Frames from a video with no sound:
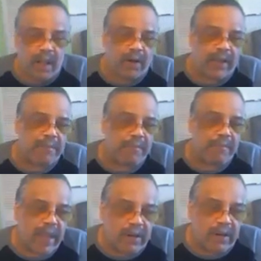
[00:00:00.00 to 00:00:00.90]
Okay,
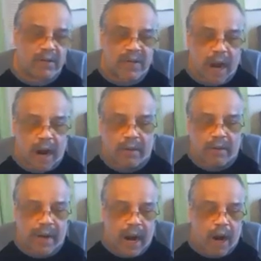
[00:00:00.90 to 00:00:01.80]
meals
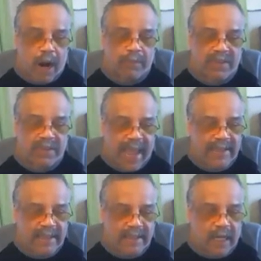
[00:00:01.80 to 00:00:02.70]
are
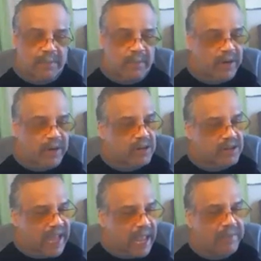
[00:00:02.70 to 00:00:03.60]
tax deductible.
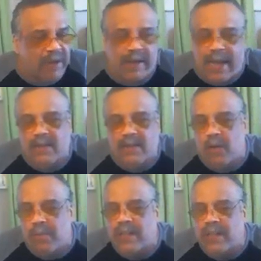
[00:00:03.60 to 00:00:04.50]
Entertainment, not
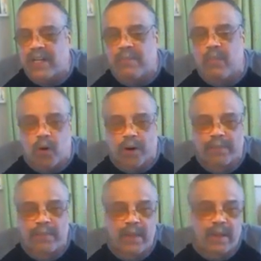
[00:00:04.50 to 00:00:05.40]
so much anymore.
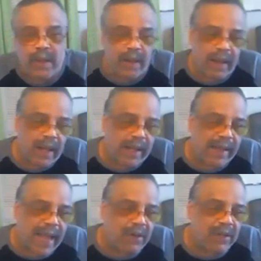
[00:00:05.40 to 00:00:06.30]

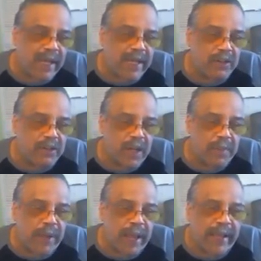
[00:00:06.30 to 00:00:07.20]
And nowadays, you
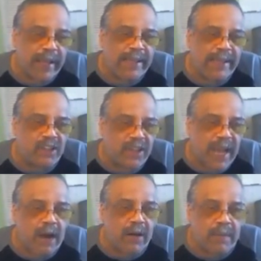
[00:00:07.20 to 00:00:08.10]
can pay each
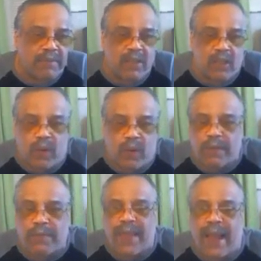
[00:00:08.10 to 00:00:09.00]
child up to
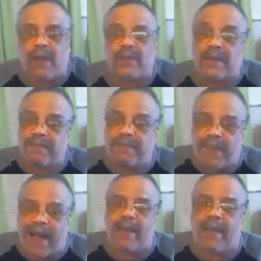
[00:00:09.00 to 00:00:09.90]

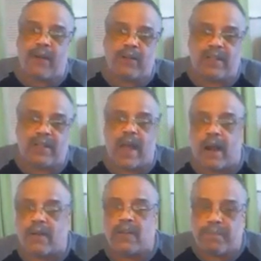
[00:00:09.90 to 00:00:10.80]

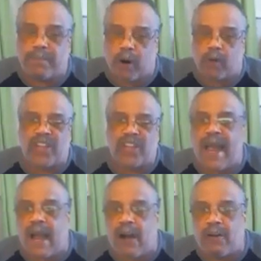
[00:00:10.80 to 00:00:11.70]
$12,500 per
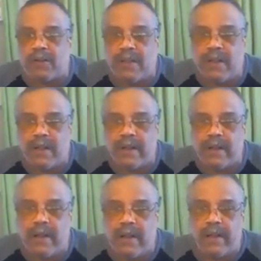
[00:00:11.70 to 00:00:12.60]
child
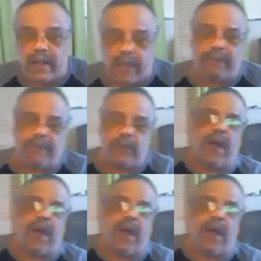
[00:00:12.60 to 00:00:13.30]
if you